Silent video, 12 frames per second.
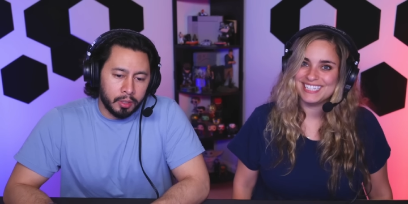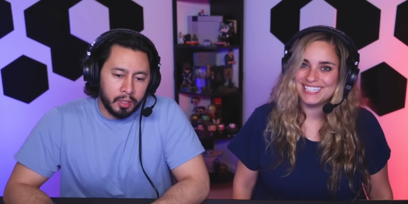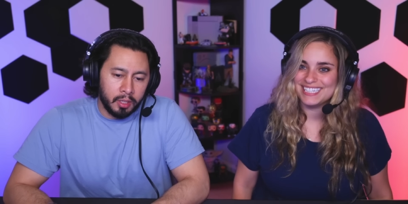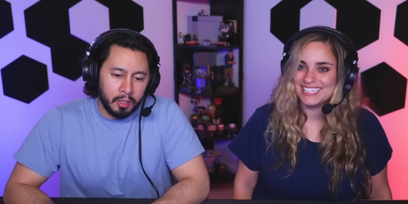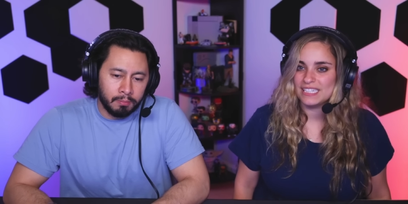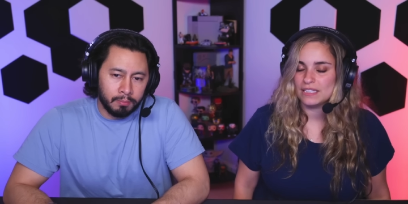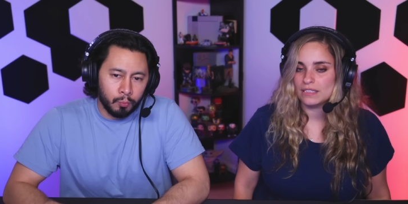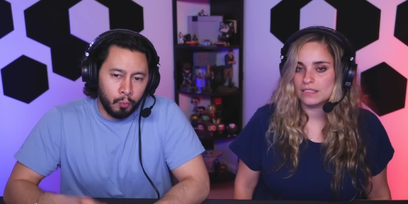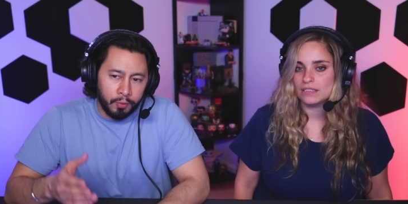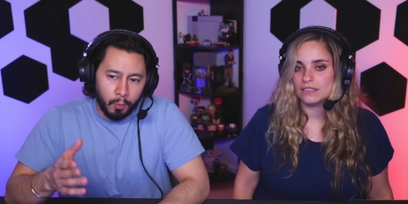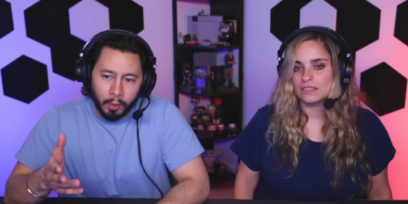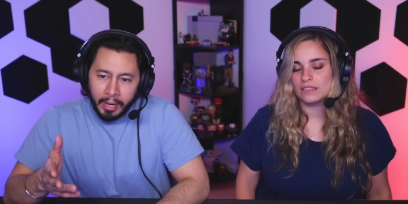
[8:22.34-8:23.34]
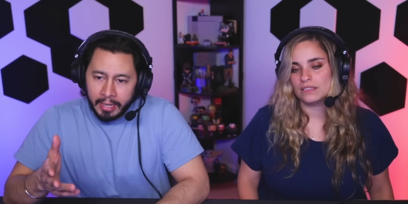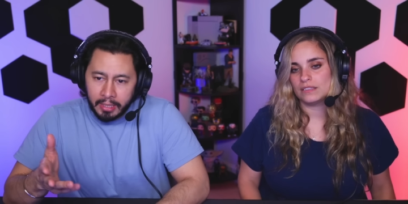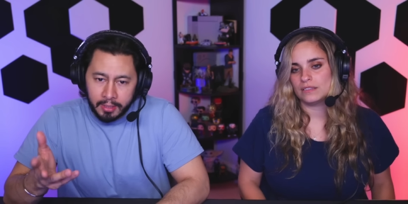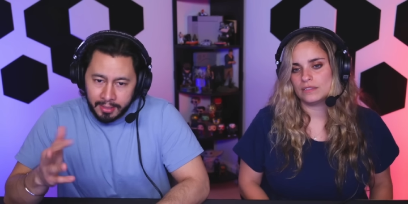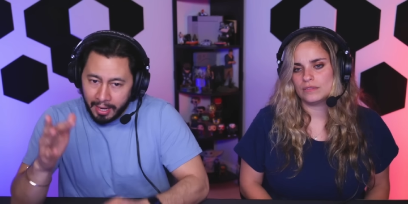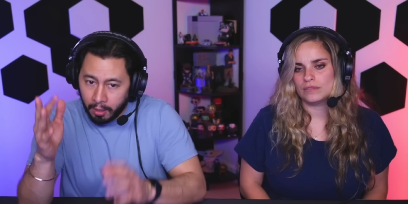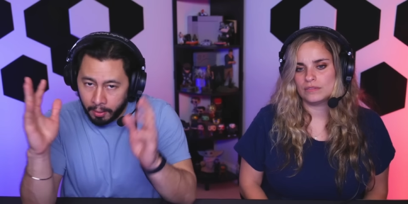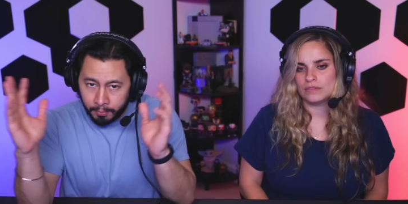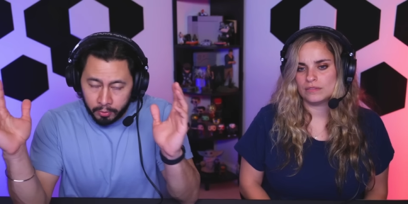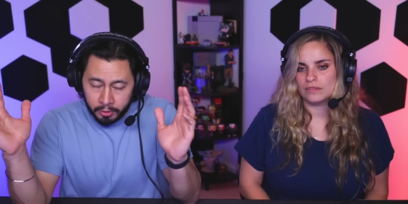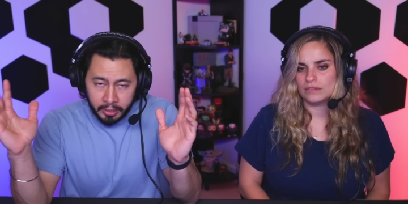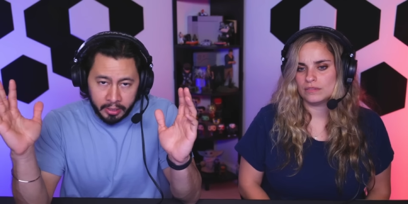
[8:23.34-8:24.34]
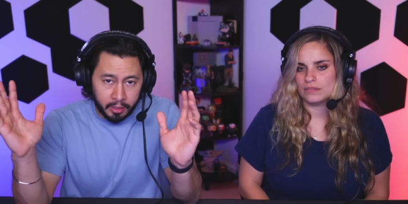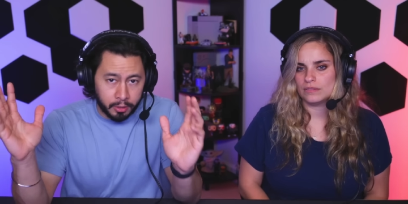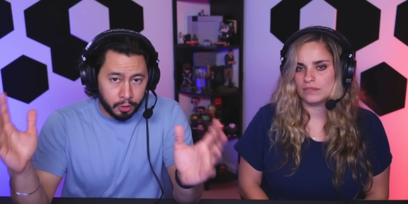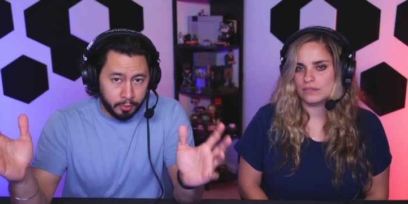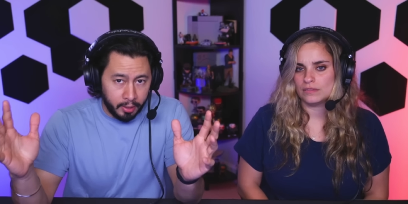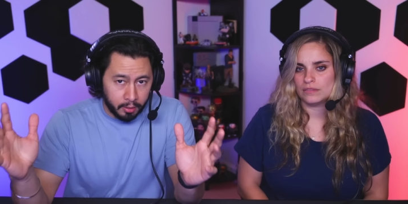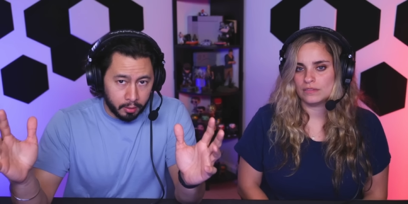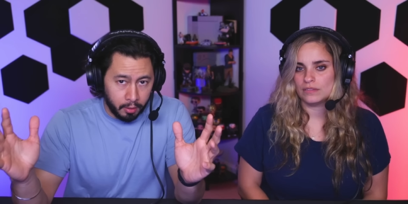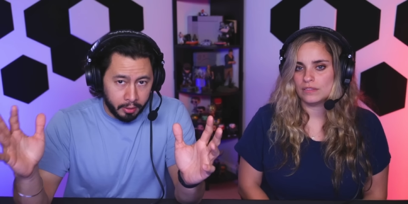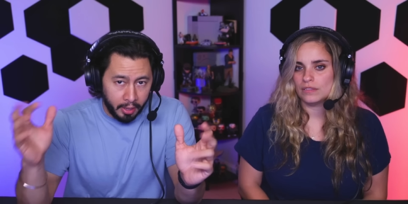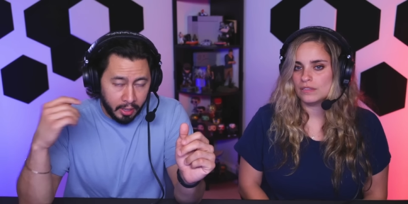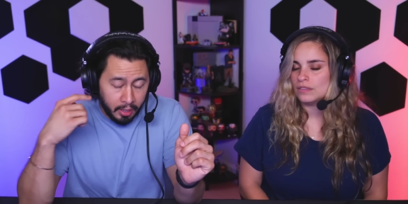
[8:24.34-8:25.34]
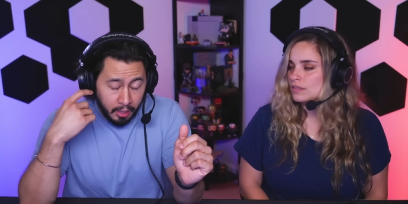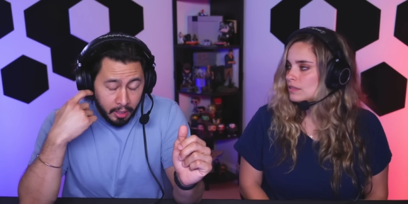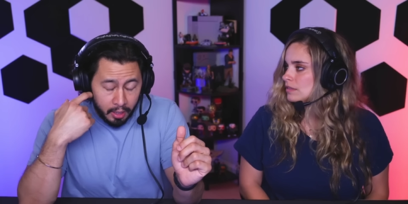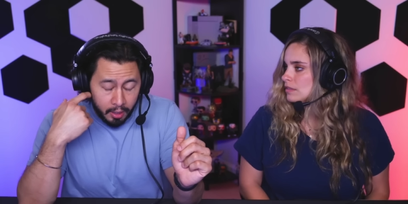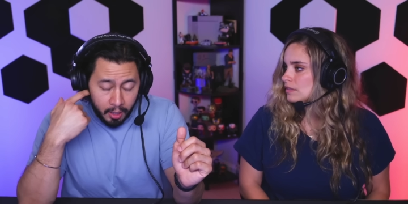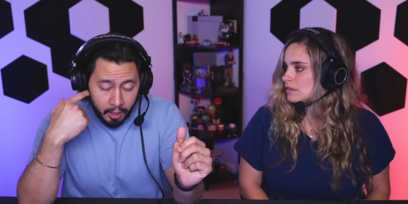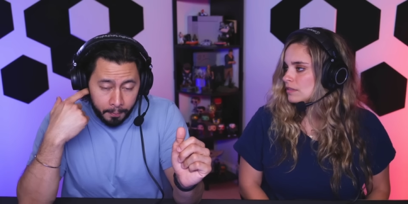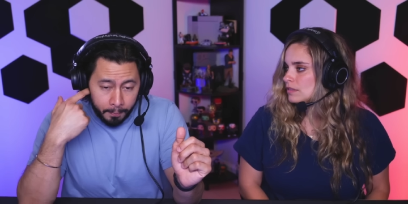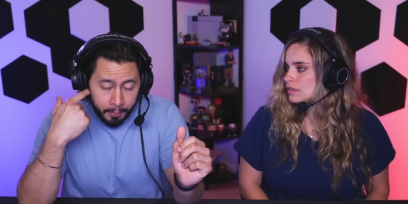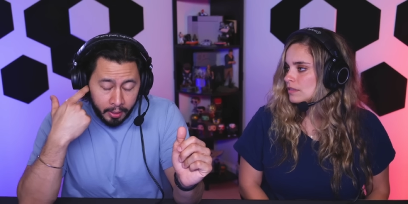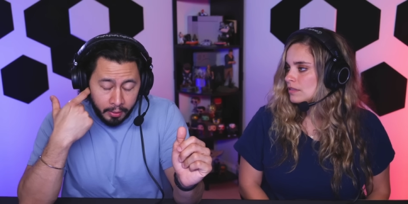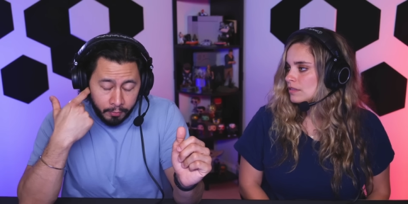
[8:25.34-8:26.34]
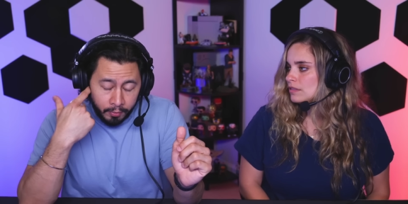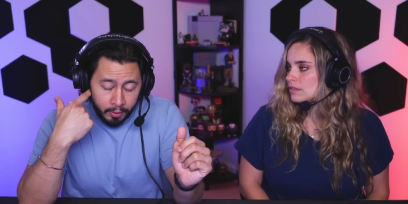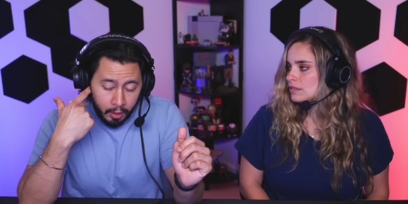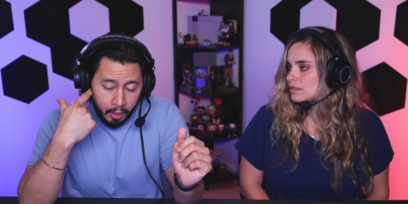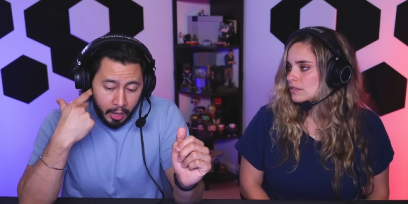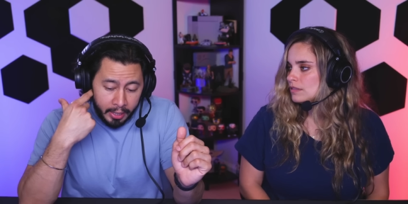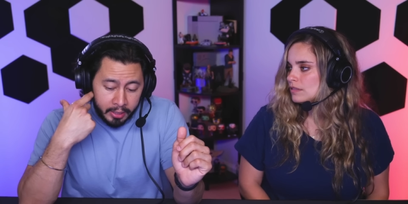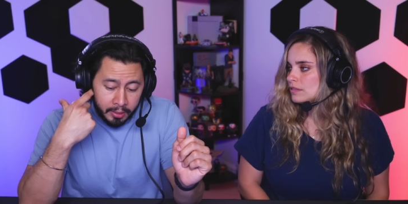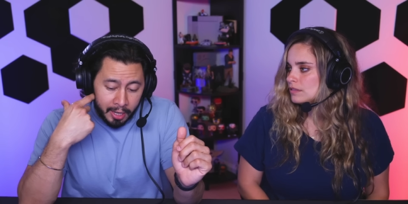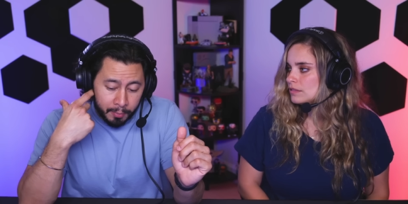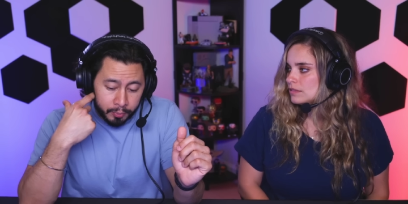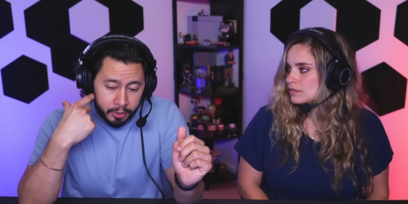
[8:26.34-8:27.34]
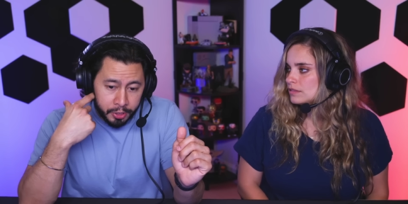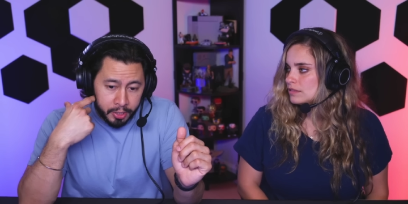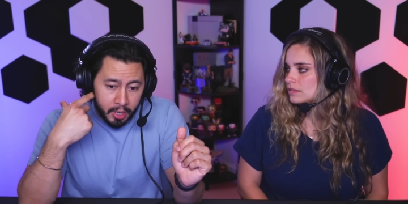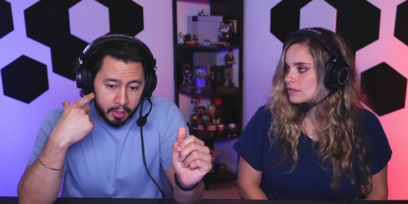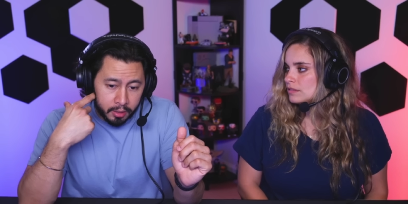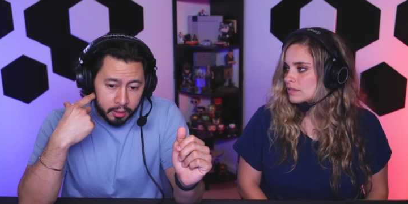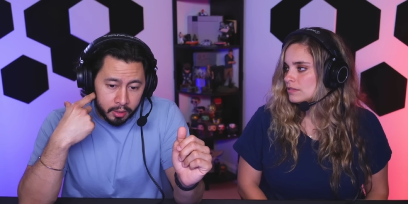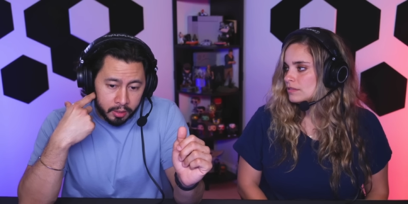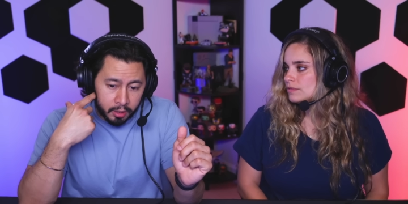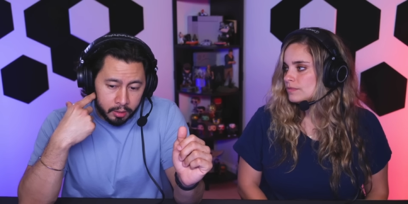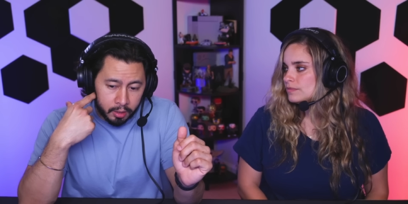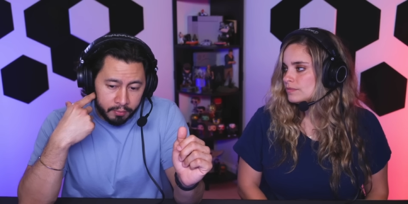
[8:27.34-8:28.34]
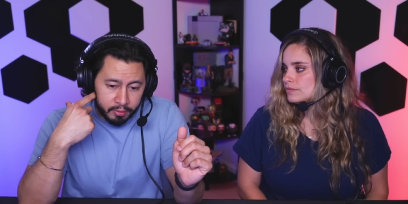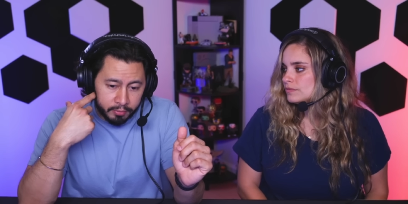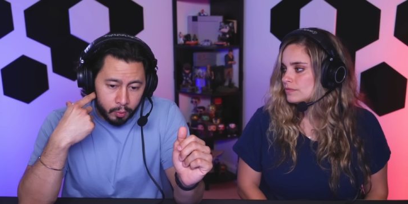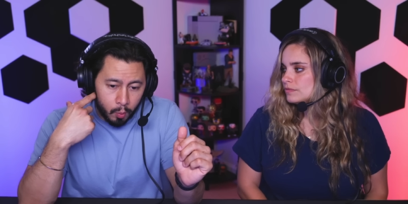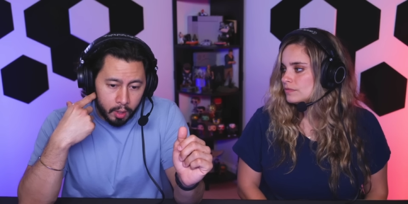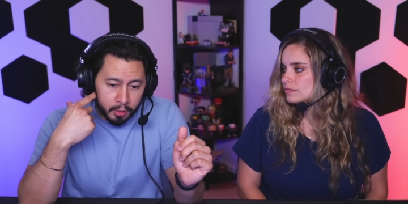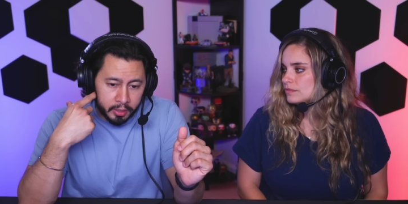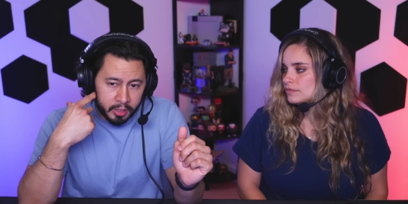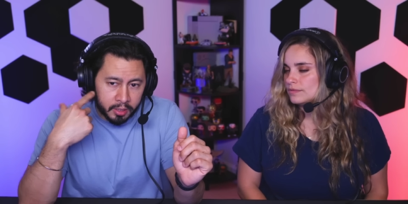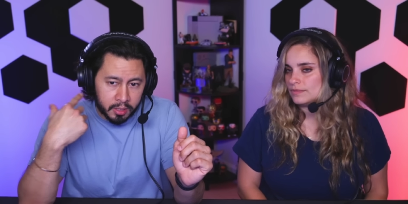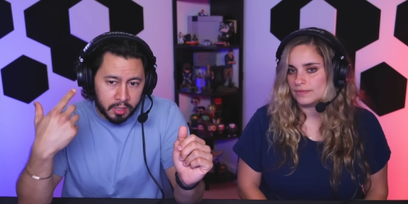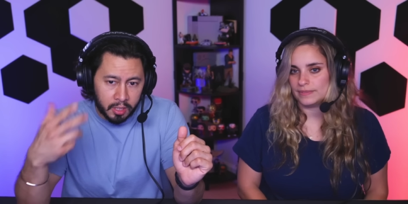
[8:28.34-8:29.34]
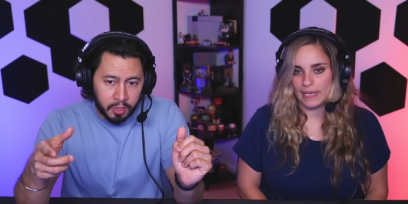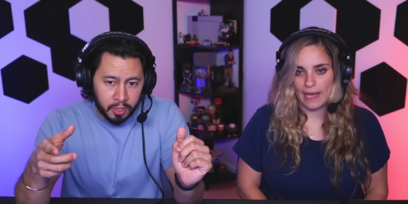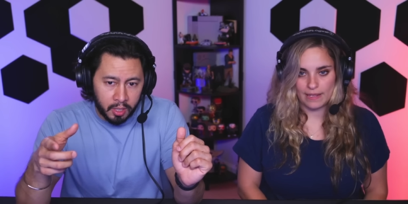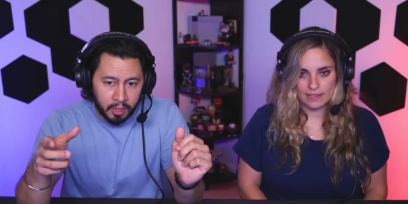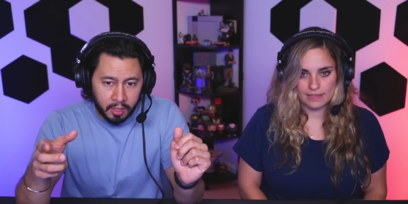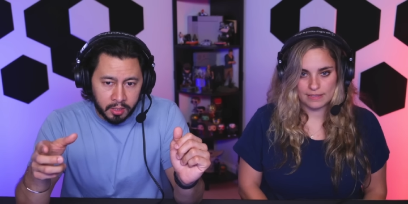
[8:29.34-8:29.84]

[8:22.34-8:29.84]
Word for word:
Speaker 1: the from what I can tell. I'm looking at a trailer, okay, um, but I can I appreciate the, the, the level of quality in the CG yeah.